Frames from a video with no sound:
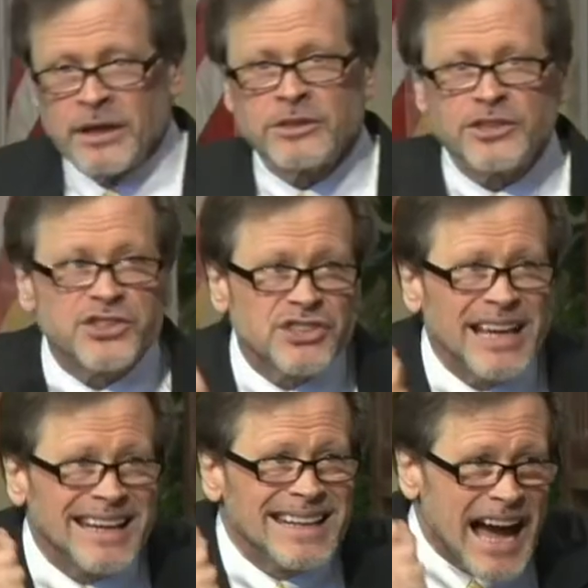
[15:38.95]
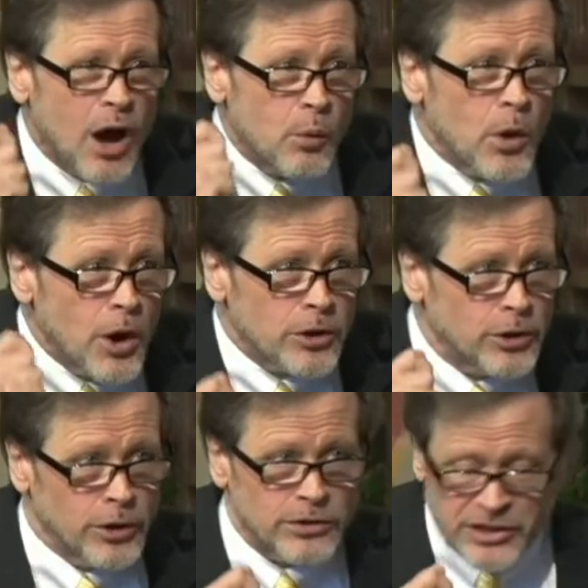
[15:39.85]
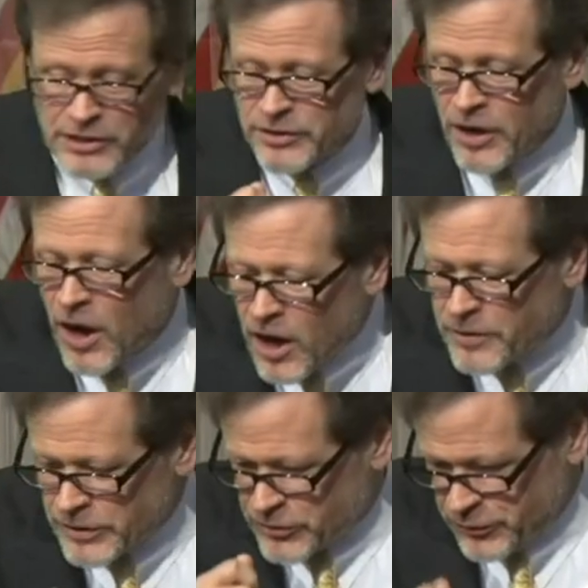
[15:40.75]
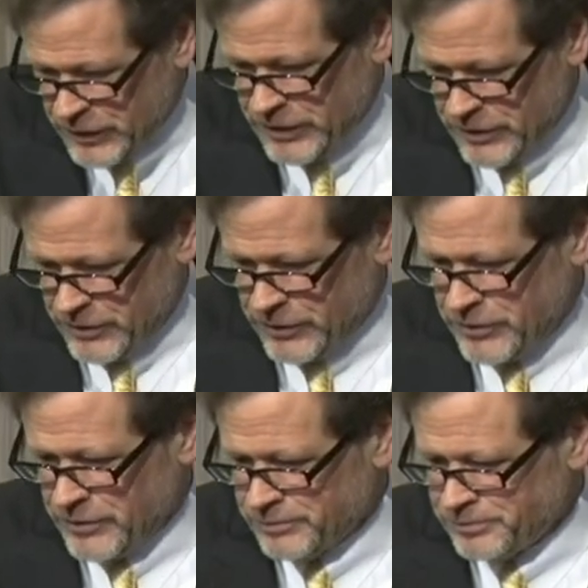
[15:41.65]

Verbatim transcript: to send out workers into the harvest field.